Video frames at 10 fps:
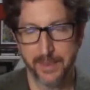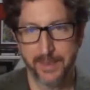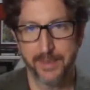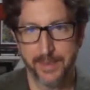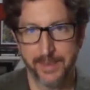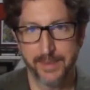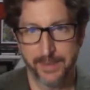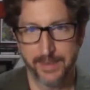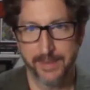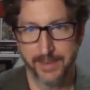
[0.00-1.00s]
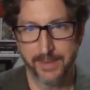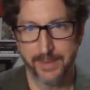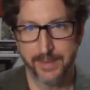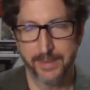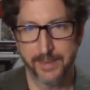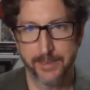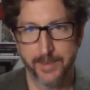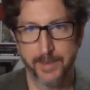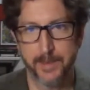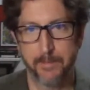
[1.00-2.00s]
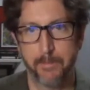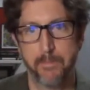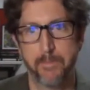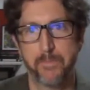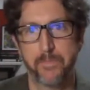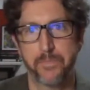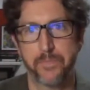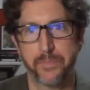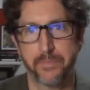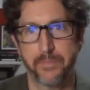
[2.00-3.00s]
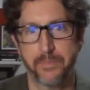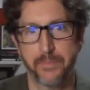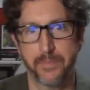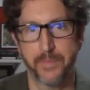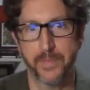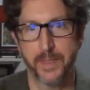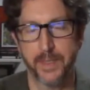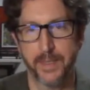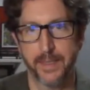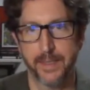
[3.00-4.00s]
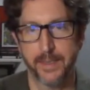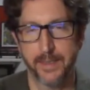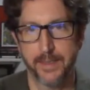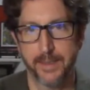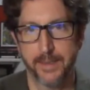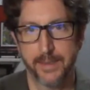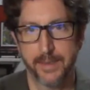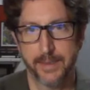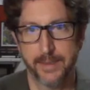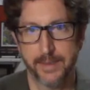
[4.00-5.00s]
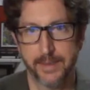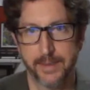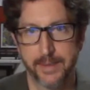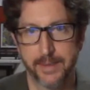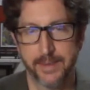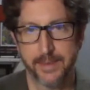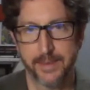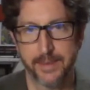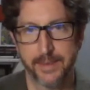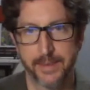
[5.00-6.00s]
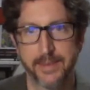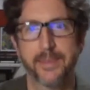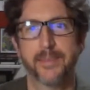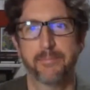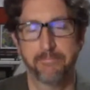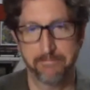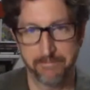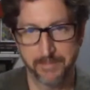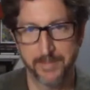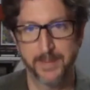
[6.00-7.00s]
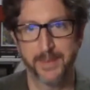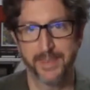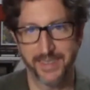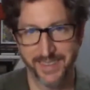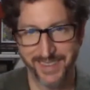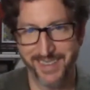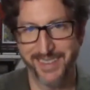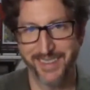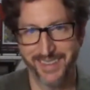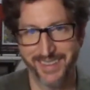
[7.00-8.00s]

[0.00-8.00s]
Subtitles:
[no speech]